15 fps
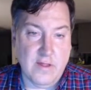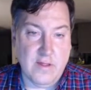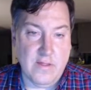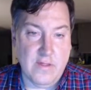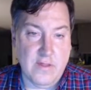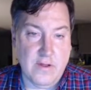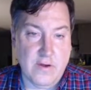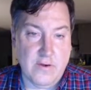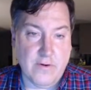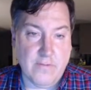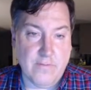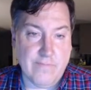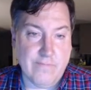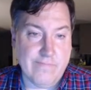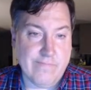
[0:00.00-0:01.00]
They're
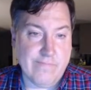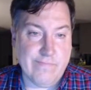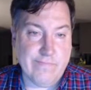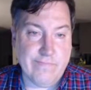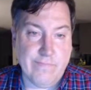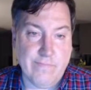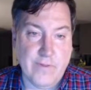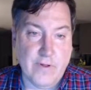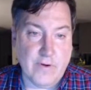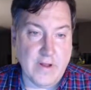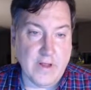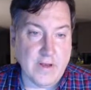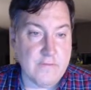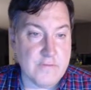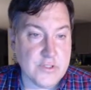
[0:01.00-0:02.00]

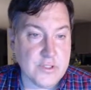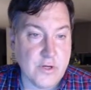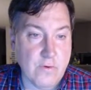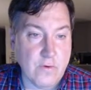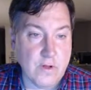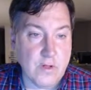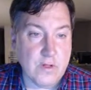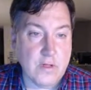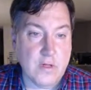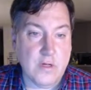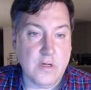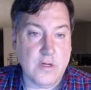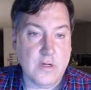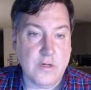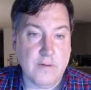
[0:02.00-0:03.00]
kind of a joke.
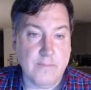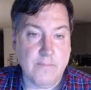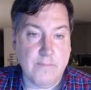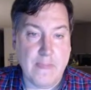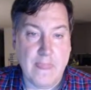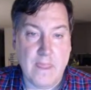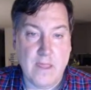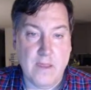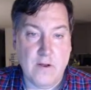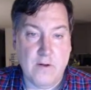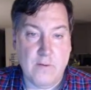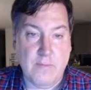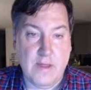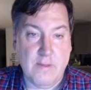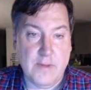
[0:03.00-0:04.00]
You know,
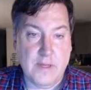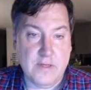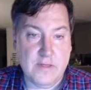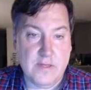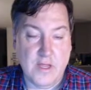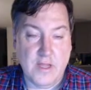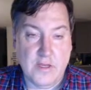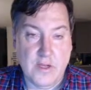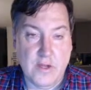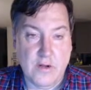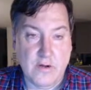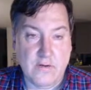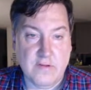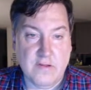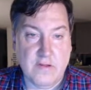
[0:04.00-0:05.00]
maybe in 10
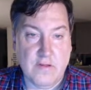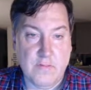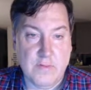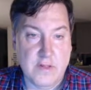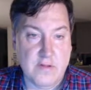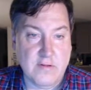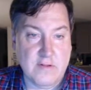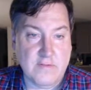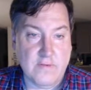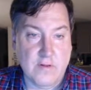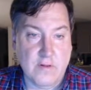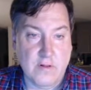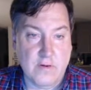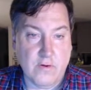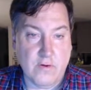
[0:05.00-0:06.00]
years they'll be
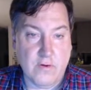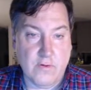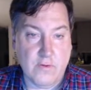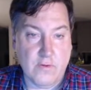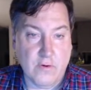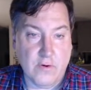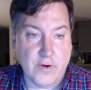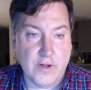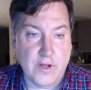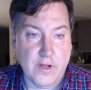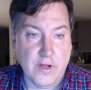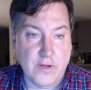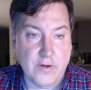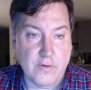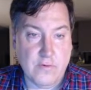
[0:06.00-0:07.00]
useful or
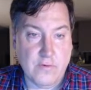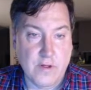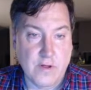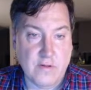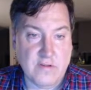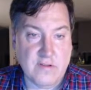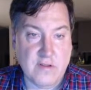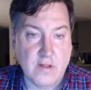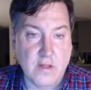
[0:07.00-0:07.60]
gone. Who knows?